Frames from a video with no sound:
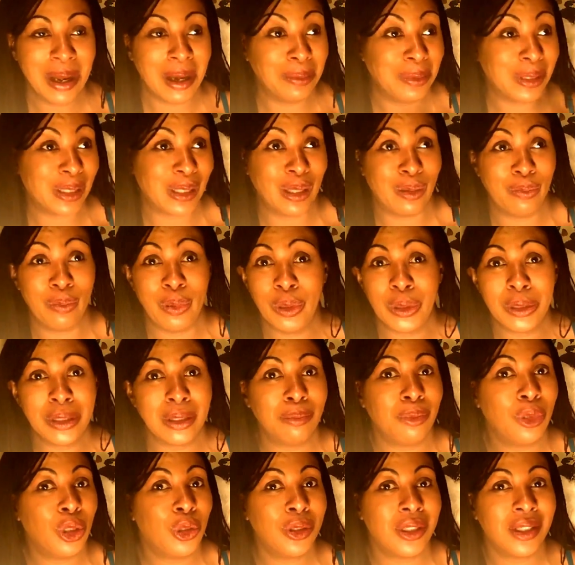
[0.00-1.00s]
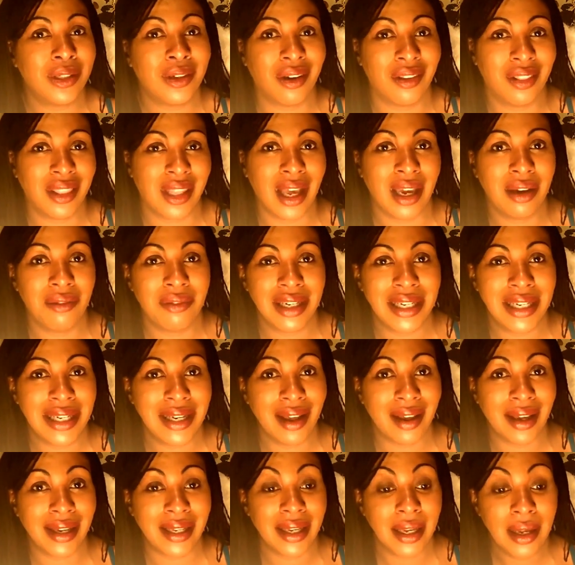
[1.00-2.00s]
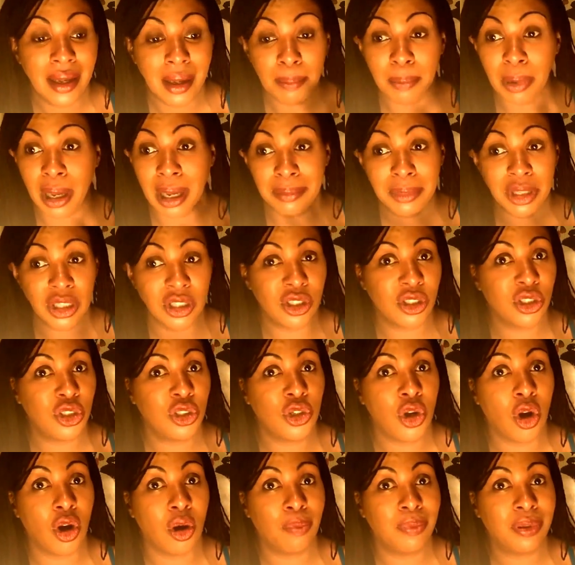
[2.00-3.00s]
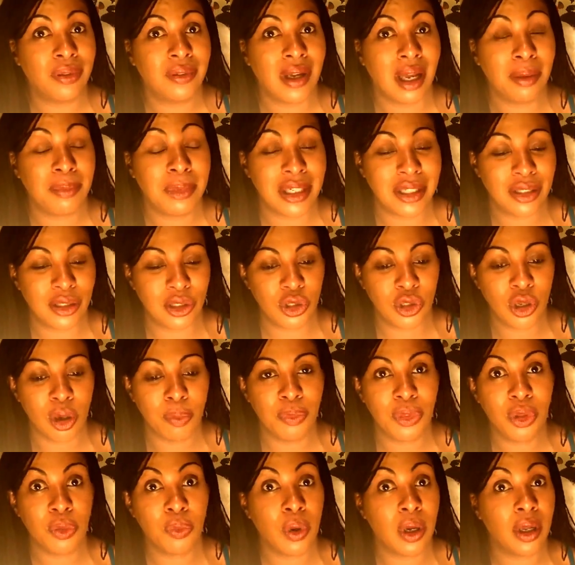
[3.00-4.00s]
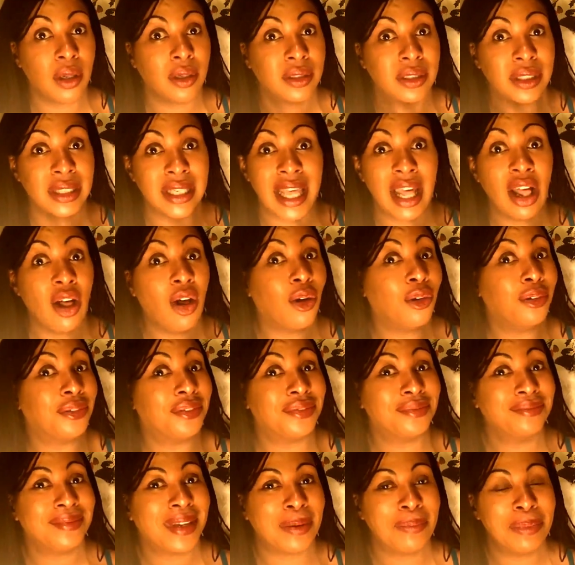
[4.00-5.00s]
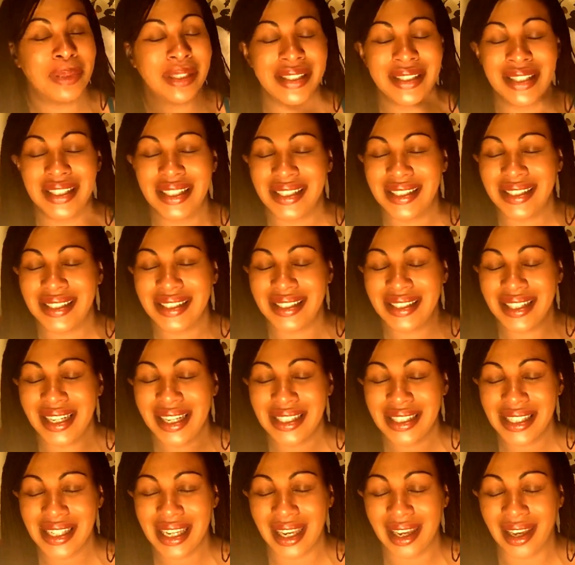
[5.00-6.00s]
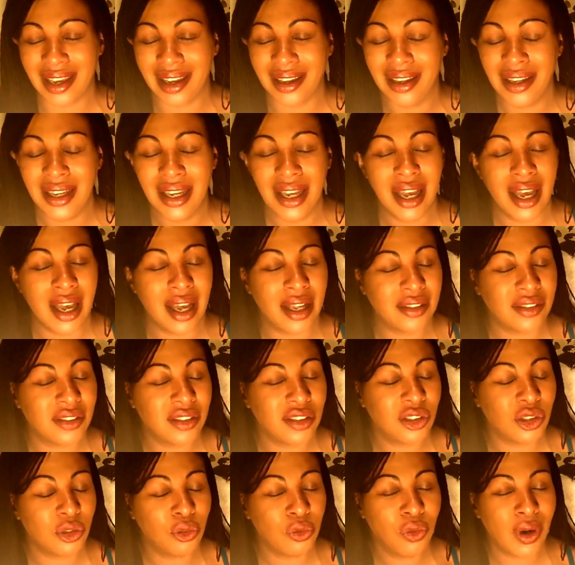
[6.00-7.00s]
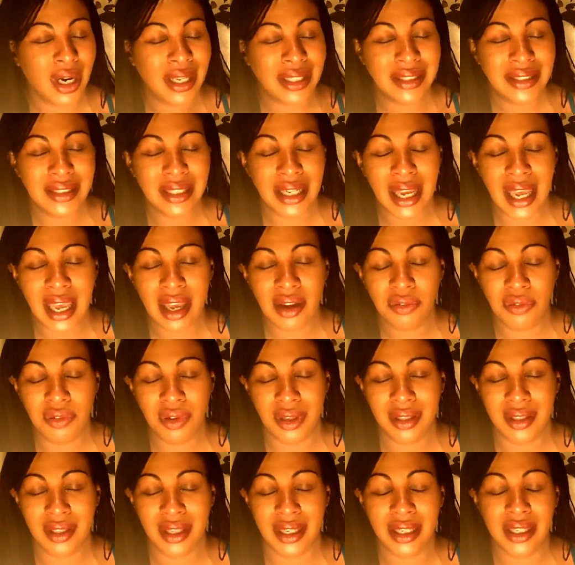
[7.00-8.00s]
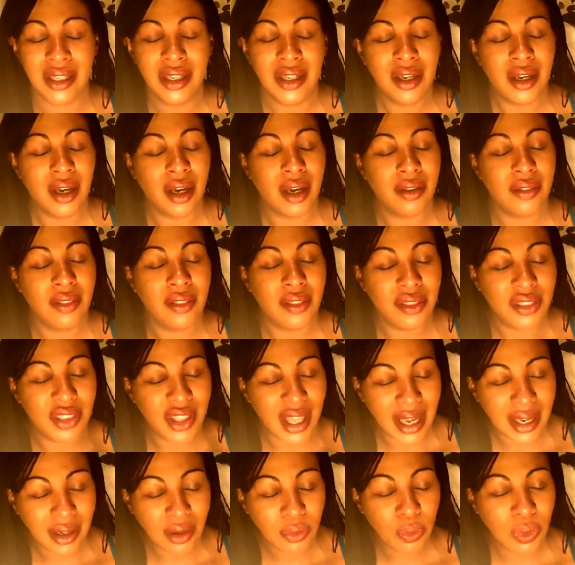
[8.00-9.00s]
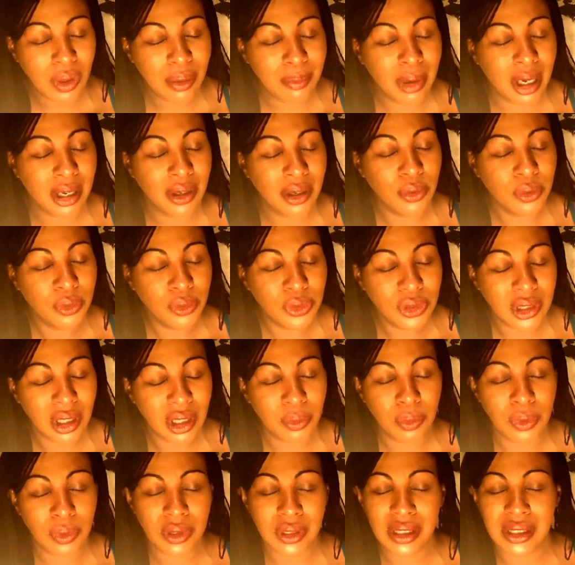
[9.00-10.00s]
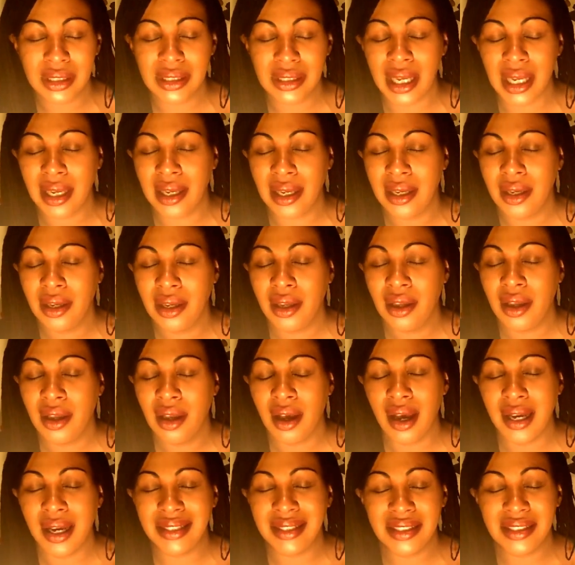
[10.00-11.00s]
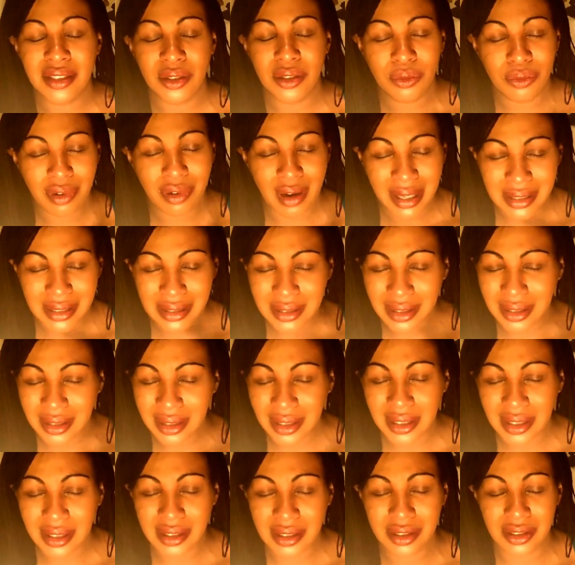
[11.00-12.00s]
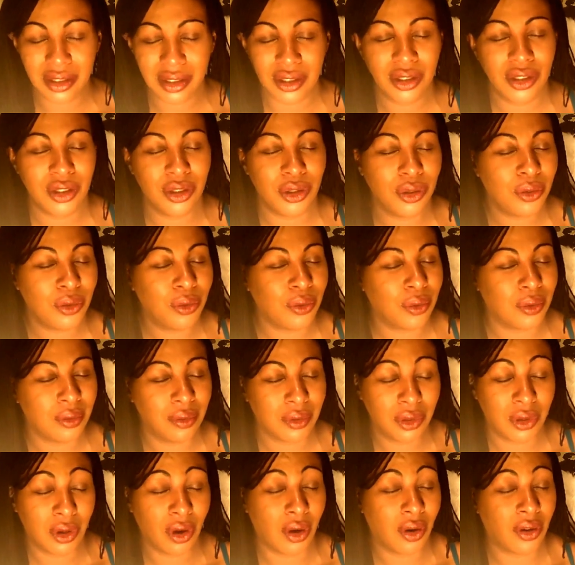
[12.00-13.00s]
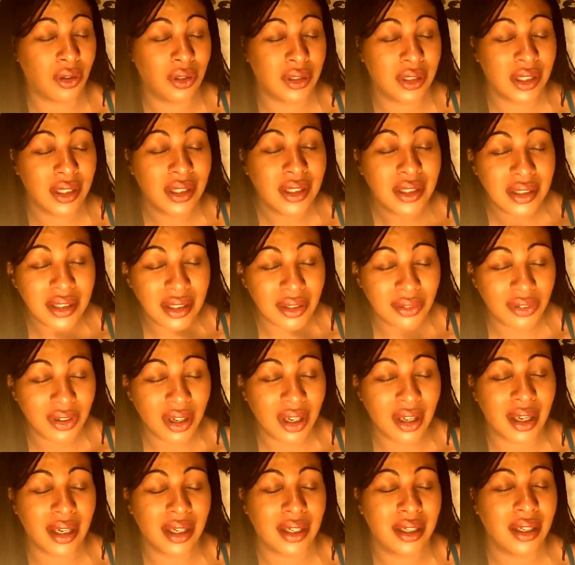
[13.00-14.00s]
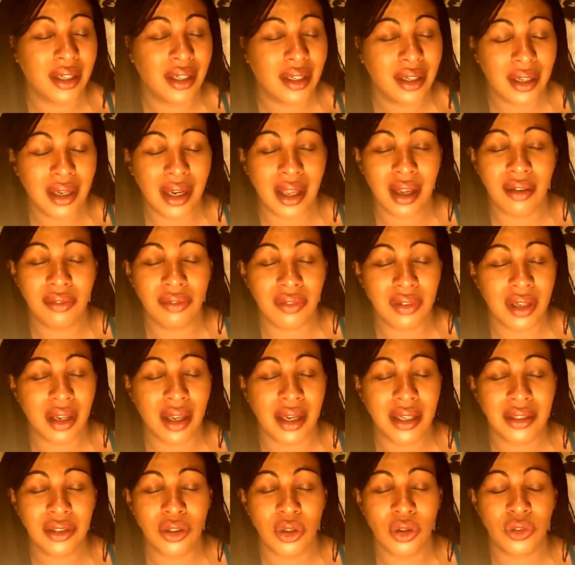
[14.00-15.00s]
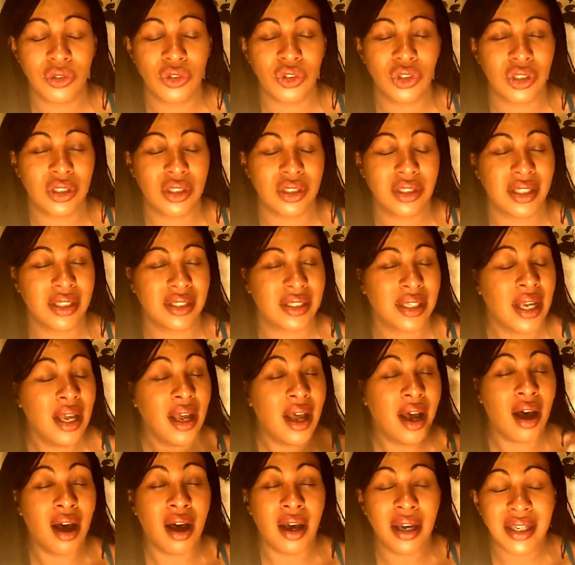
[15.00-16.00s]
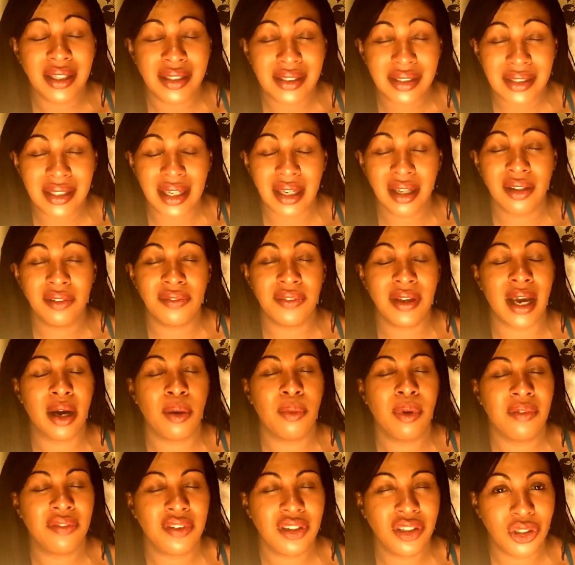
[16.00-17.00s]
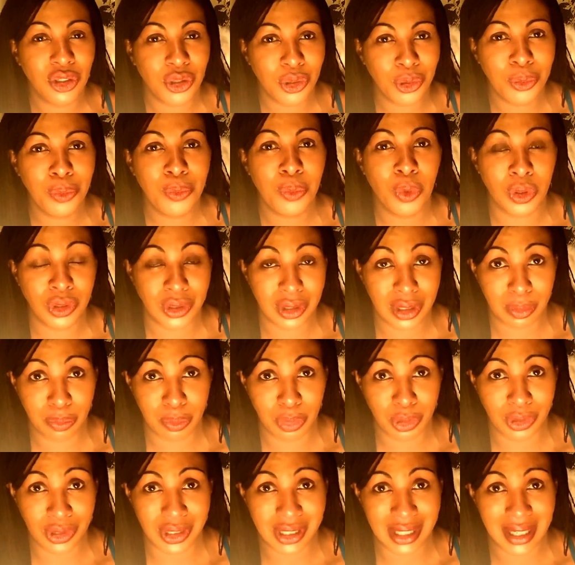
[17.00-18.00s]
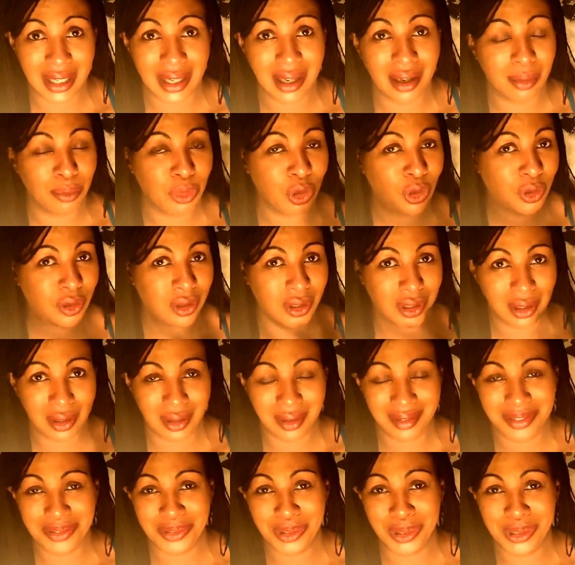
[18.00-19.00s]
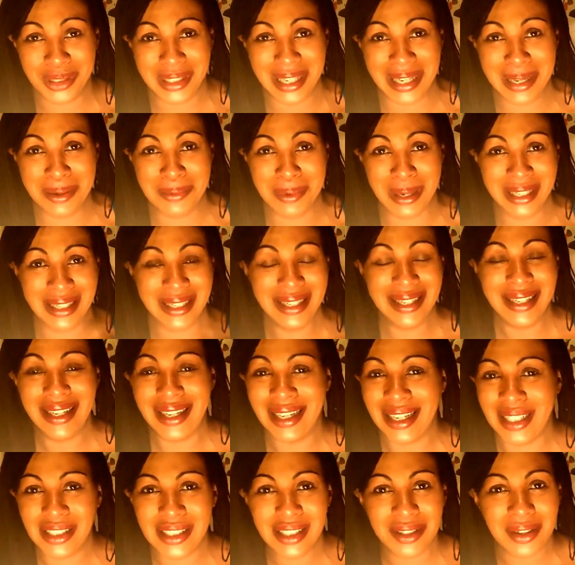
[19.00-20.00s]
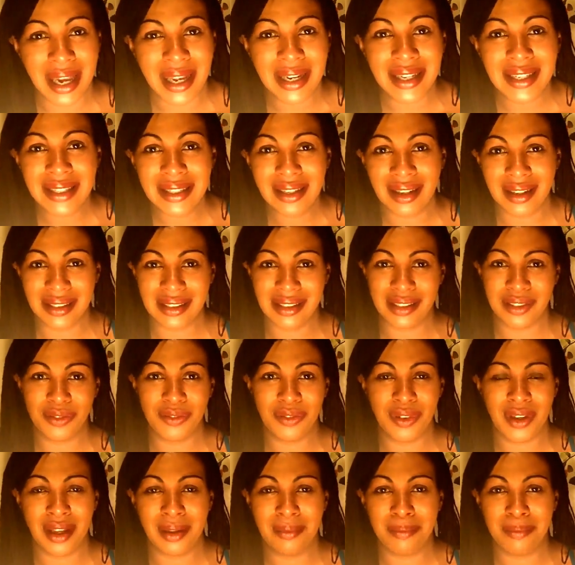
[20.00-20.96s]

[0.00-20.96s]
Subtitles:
I'm just going to put some music on that I really like, but I'm going to stop. I'm going to stop the world and get off. I'm just going to sit here and surrender everything. And then we might also want to say, I surrender this to you, God, divine love, light, consciousness, higher self, however you want to put it. I'm not going to force anyone into any kind of